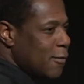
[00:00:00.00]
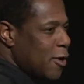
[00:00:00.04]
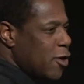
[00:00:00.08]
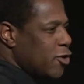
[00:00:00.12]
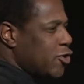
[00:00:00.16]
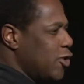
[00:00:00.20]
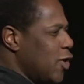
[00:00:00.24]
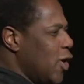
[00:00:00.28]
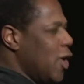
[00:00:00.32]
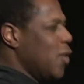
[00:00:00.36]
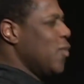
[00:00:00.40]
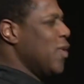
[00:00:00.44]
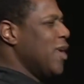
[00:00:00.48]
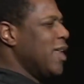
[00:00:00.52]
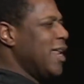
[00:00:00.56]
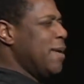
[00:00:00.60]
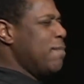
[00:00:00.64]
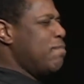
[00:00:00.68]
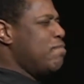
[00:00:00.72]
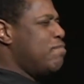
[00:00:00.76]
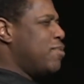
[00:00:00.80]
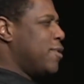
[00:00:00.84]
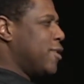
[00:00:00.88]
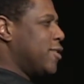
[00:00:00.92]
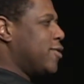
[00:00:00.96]
Because you know, it
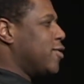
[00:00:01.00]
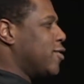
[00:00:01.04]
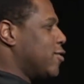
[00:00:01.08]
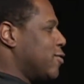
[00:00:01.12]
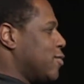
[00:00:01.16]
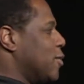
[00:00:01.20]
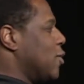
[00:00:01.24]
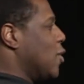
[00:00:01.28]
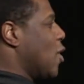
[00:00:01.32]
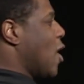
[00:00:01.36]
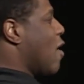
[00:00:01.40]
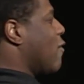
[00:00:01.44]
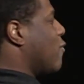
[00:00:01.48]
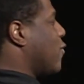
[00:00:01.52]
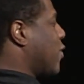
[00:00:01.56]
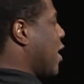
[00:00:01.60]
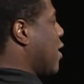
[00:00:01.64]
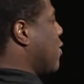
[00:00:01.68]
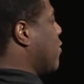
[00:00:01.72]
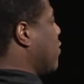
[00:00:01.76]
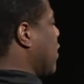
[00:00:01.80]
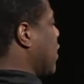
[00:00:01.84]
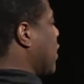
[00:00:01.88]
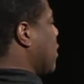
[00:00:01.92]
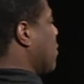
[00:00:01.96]
really pisses me off when
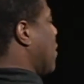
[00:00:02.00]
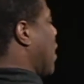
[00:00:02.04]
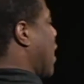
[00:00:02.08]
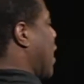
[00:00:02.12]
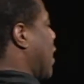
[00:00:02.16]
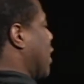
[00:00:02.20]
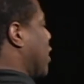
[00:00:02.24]
I think